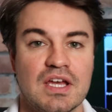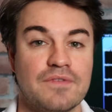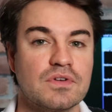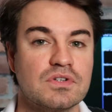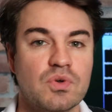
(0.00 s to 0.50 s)

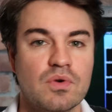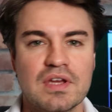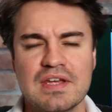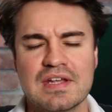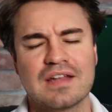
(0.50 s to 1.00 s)
If you're
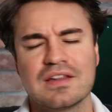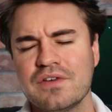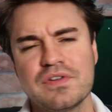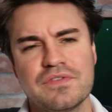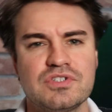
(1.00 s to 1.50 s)
enjoying it, I'd
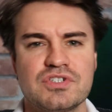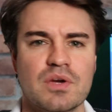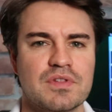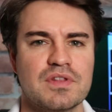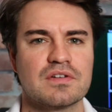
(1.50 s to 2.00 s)
love it if you
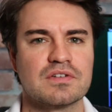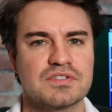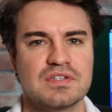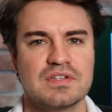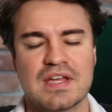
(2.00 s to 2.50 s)
share with others.